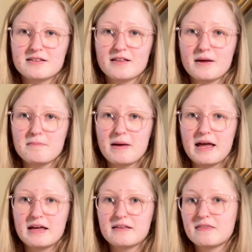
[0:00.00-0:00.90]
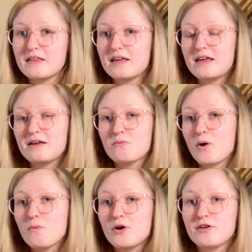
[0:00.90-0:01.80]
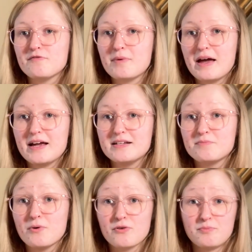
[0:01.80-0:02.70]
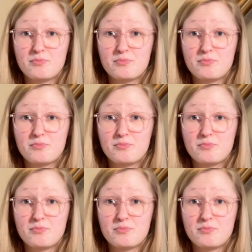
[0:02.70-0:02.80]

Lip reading: that make the what you've made both